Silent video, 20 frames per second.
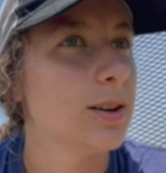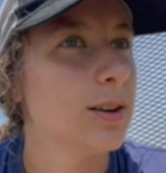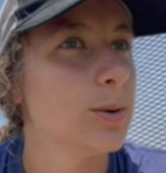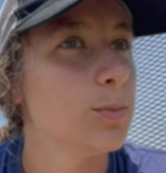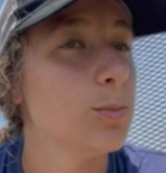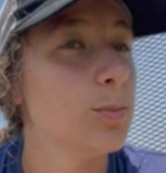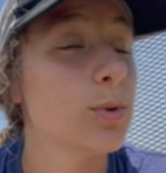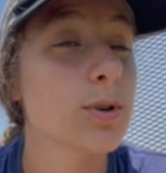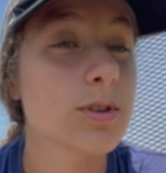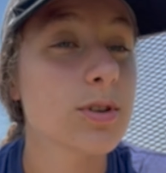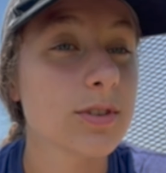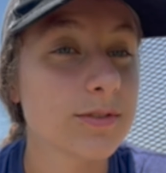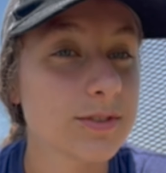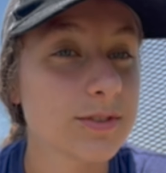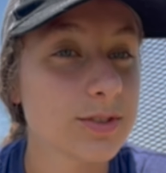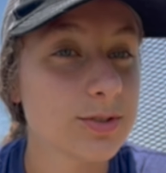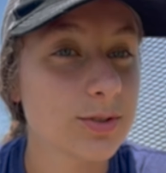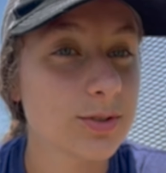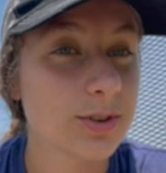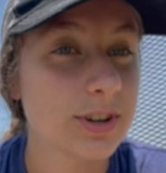Moral of
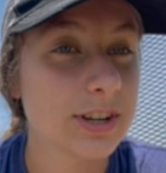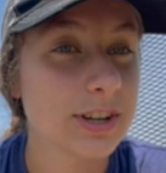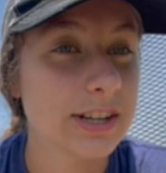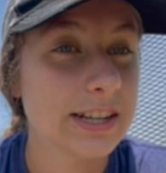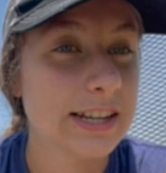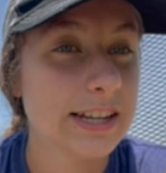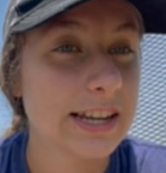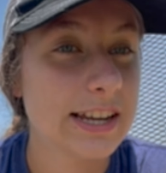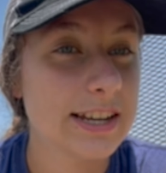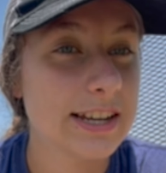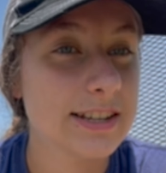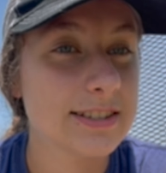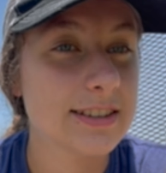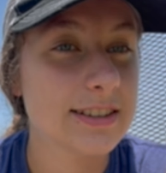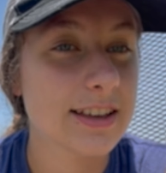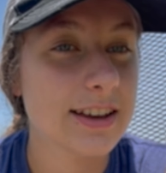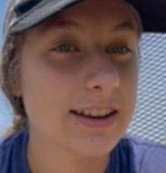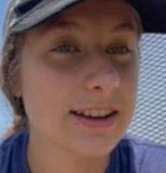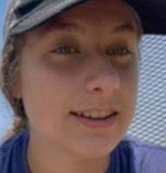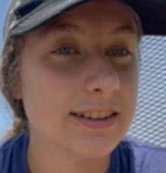the story is
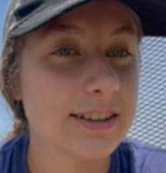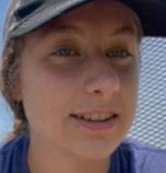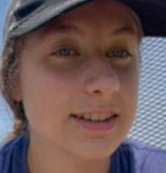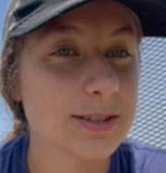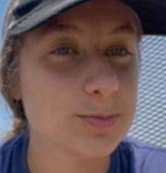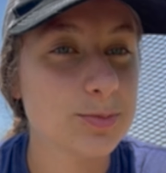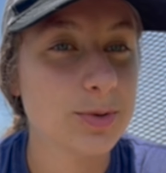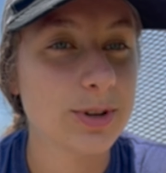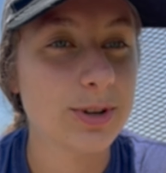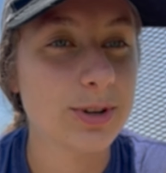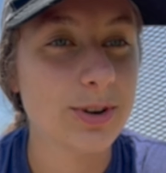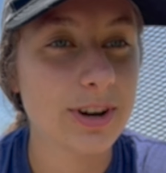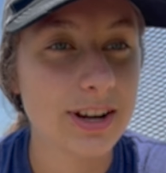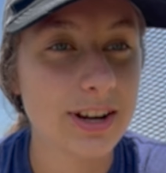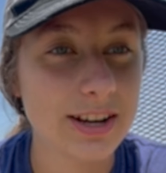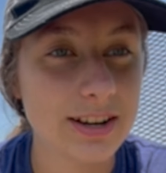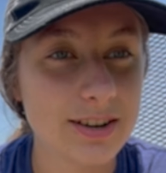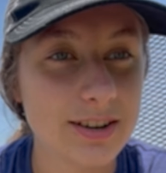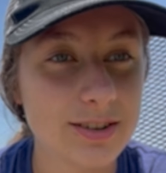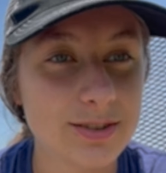that it's pretty great
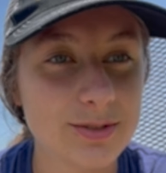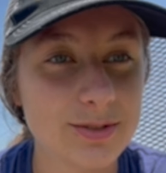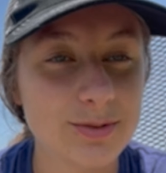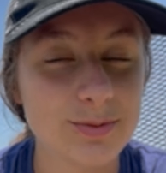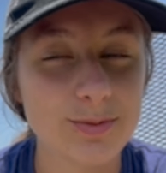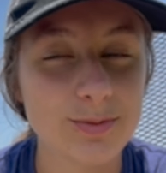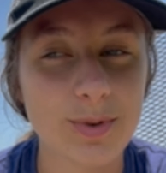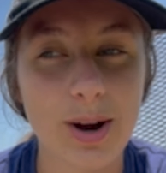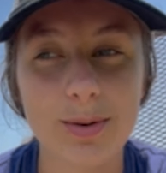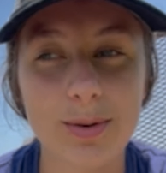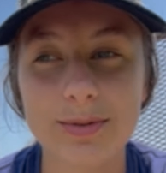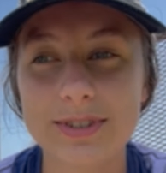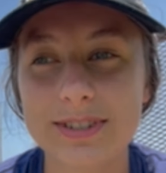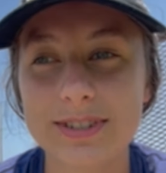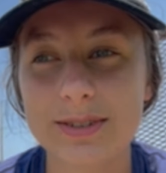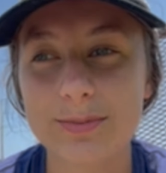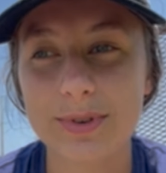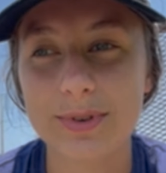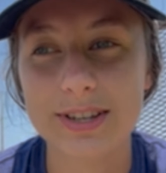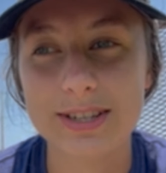here. Robbie's
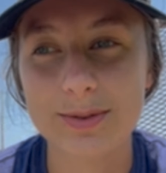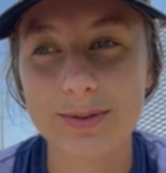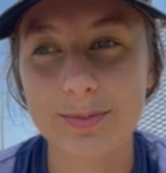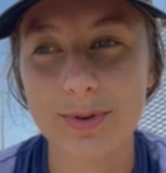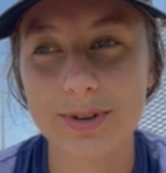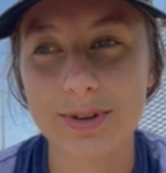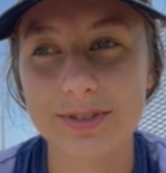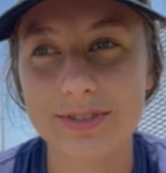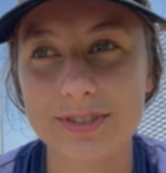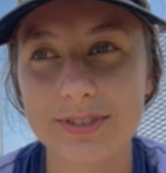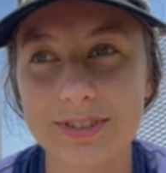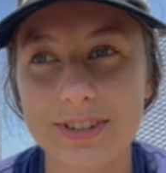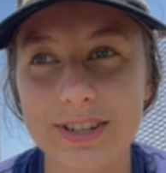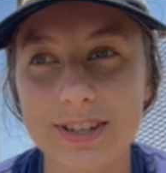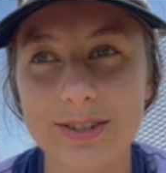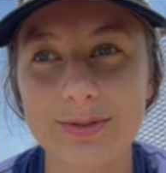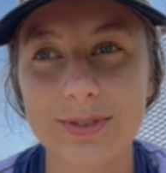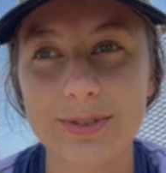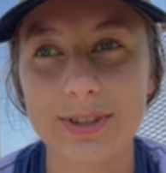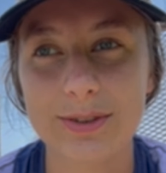an amazing person.
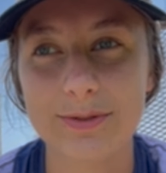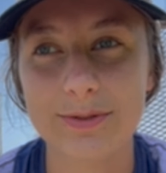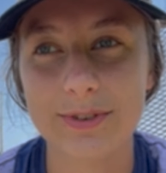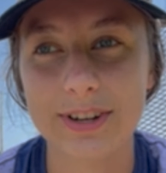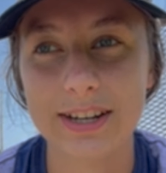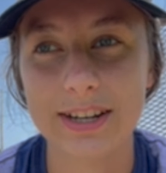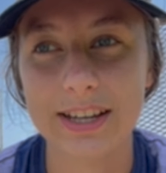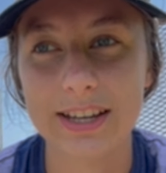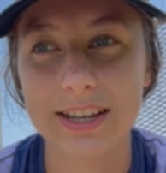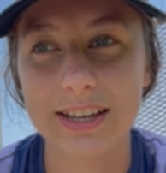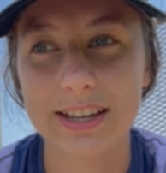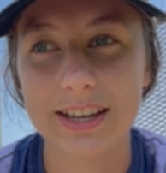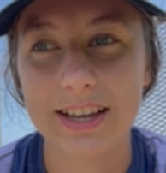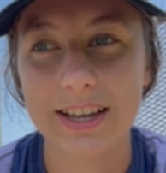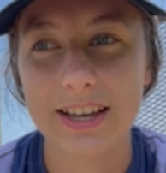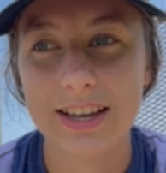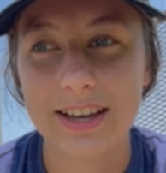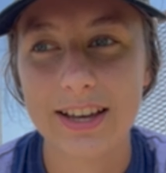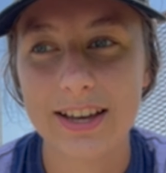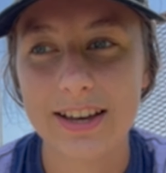He's really funny.
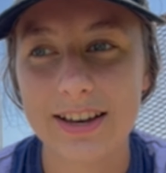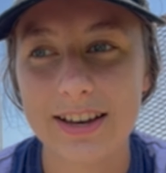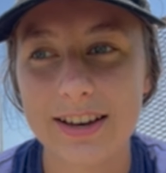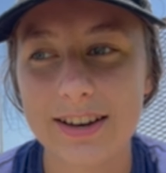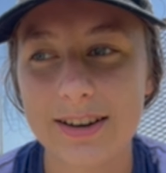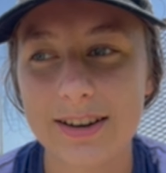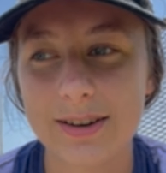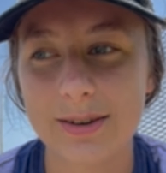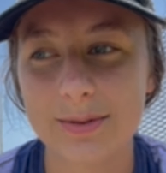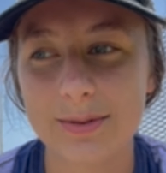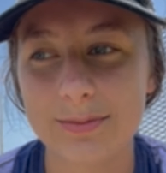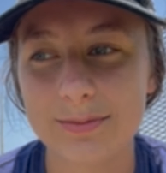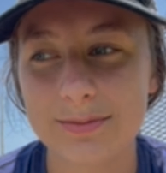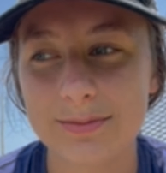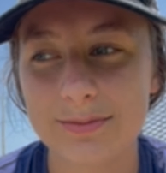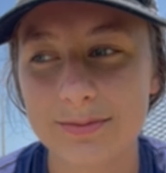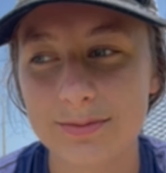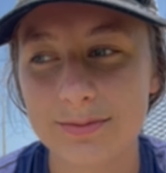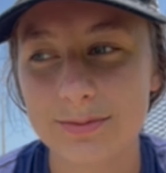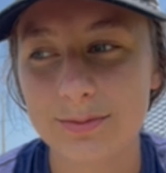Um,
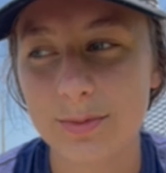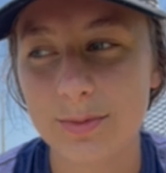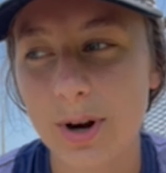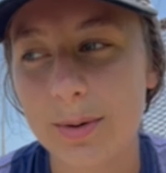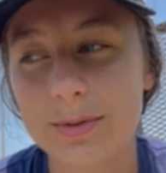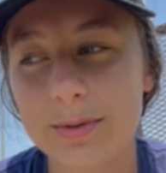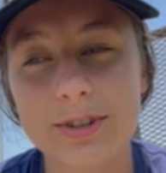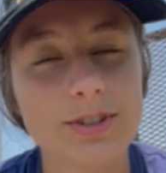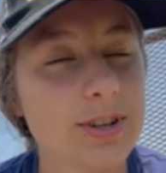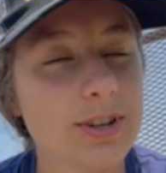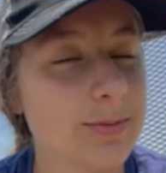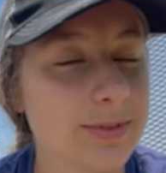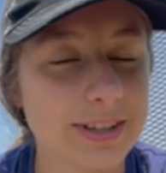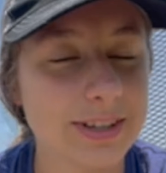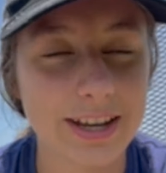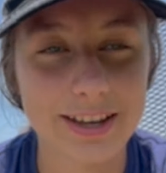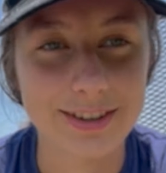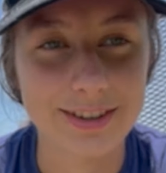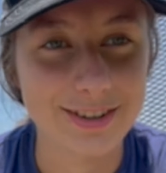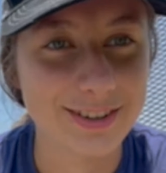Robbie and Jamie
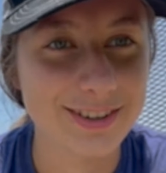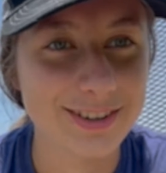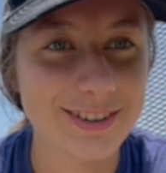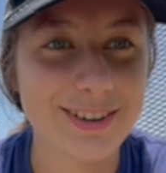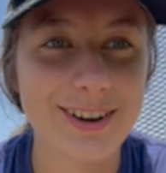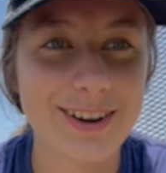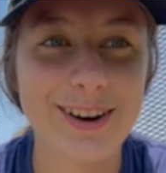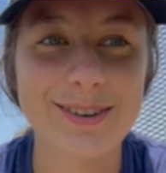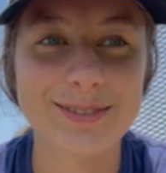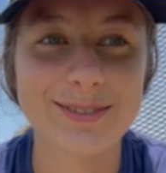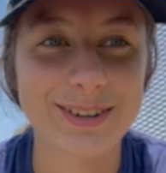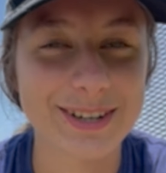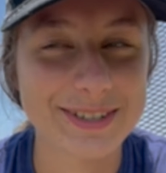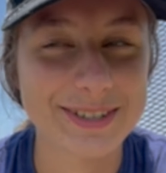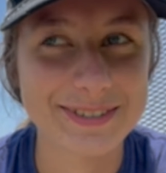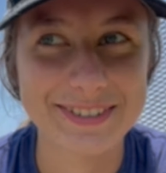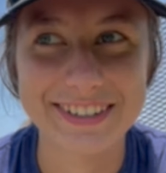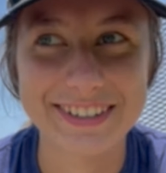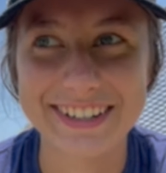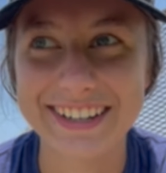together are very
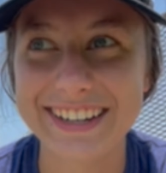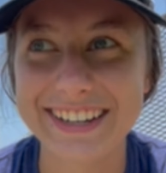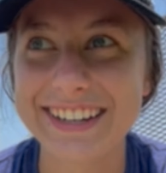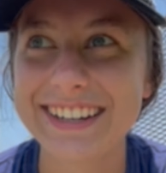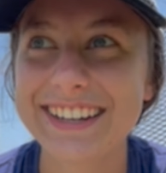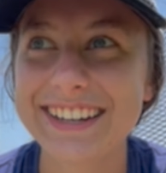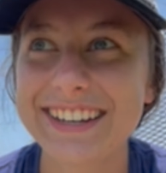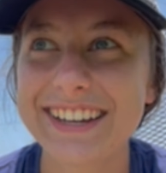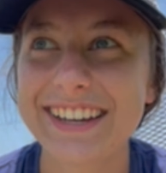funny.